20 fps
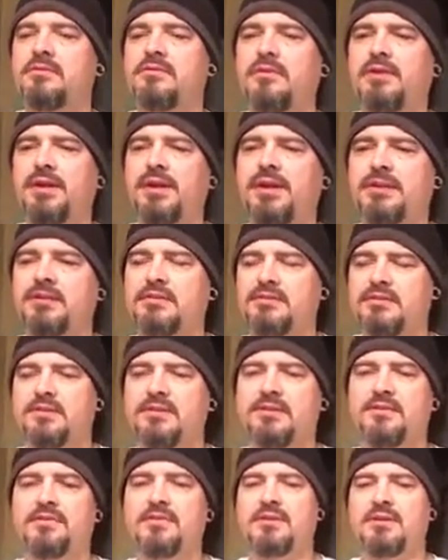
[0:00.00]
free just to
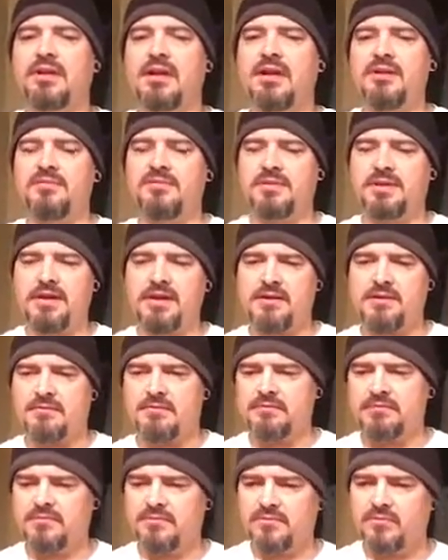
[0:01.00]
live your life
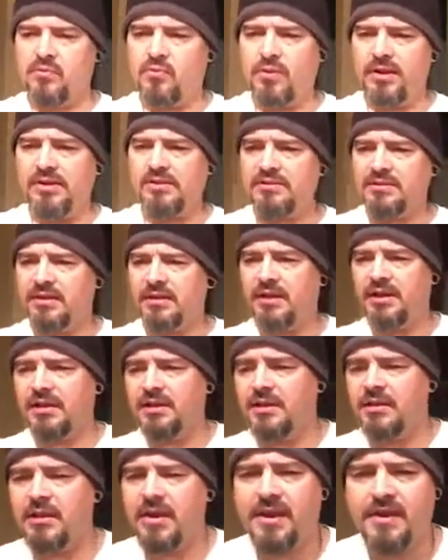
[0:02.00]
without wasting
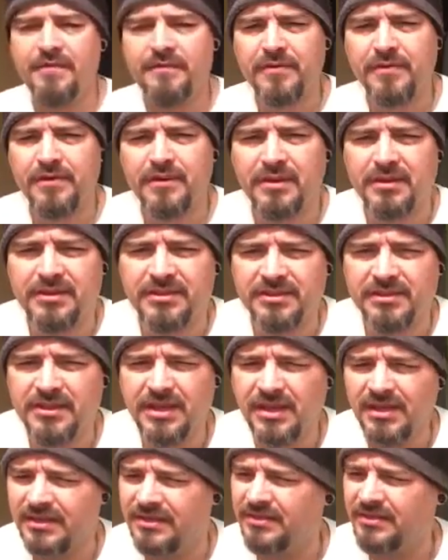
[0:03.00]
any of your effort on
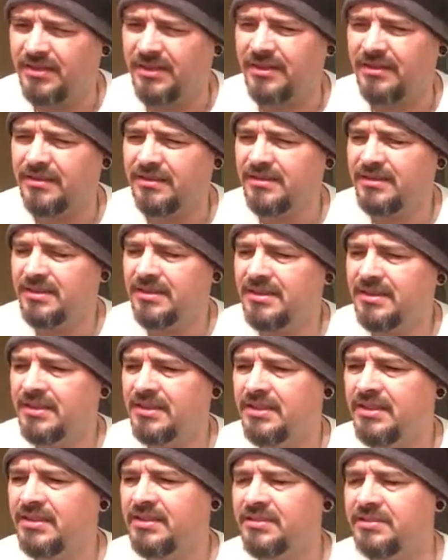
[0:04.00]
jealousy.
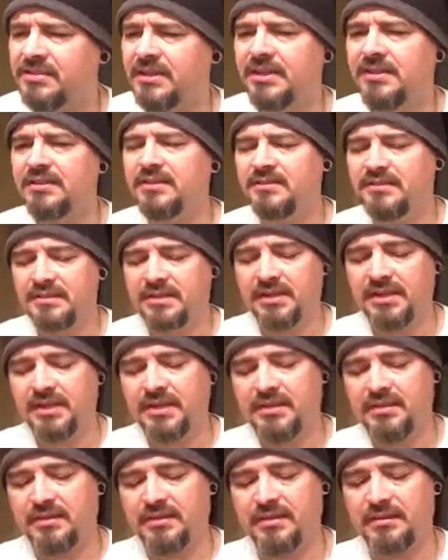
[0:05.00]
Jealousy,
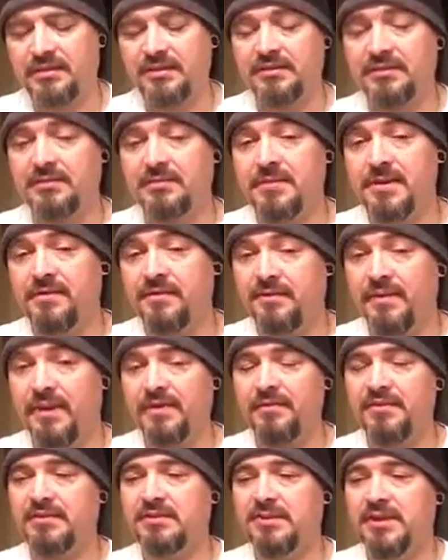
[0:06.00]
and this is my
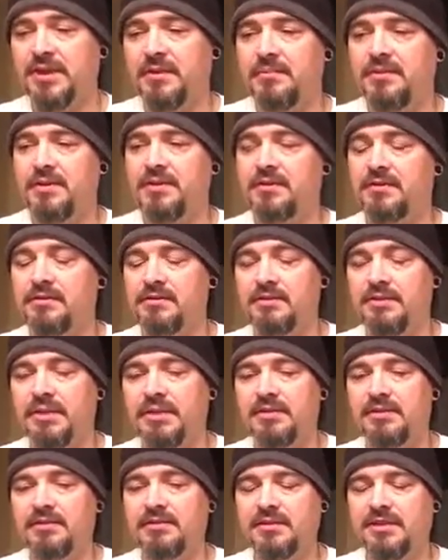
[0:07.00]
favorite statement
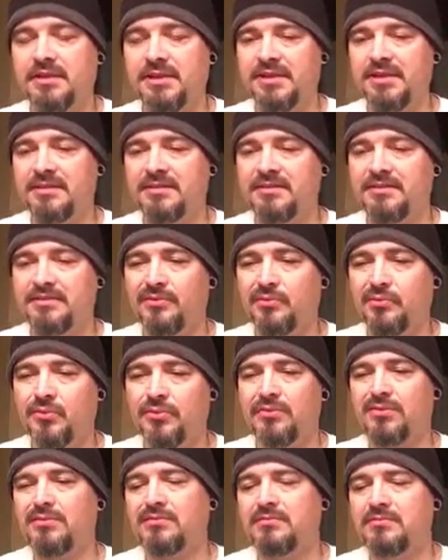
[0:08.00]
jealousy is the
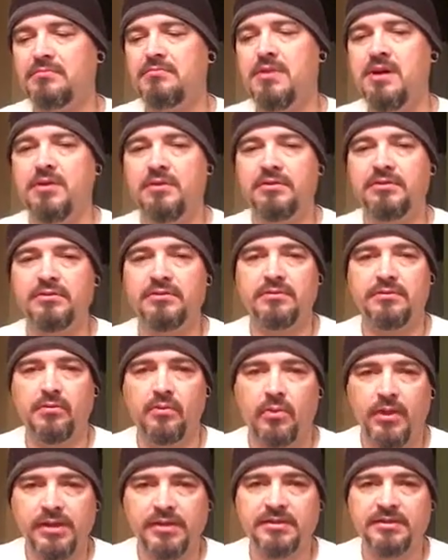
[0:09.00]
world's most
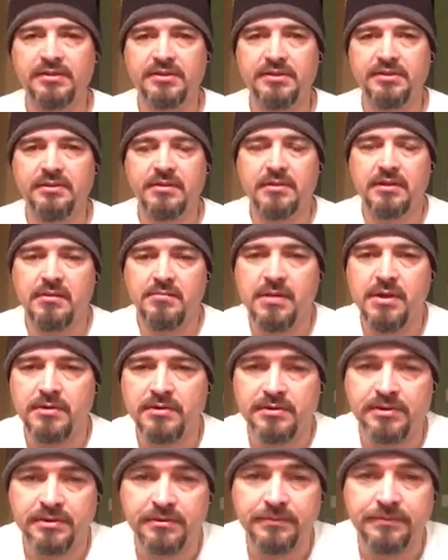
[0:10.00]
wasted
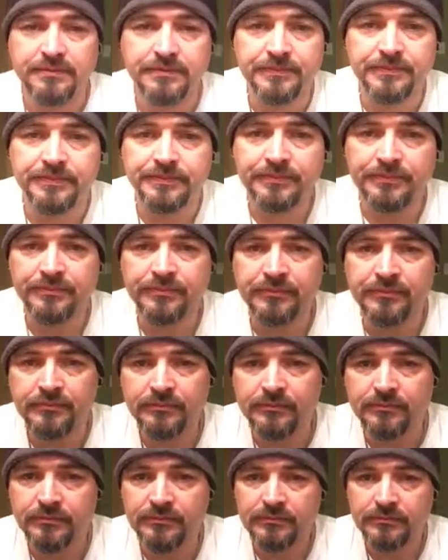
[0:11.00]
emotion.
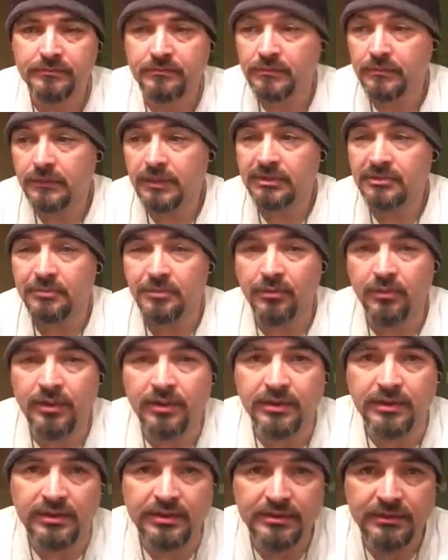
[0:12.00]
It's
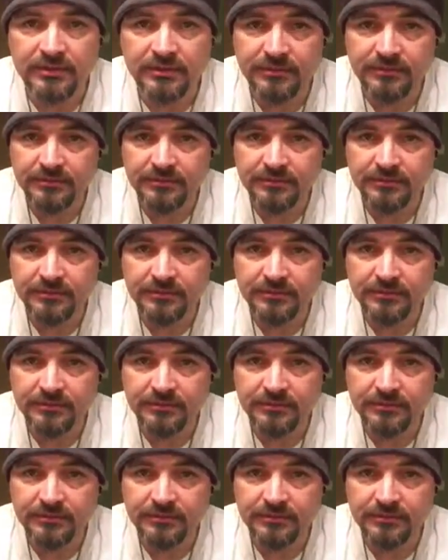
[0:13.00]
pointless.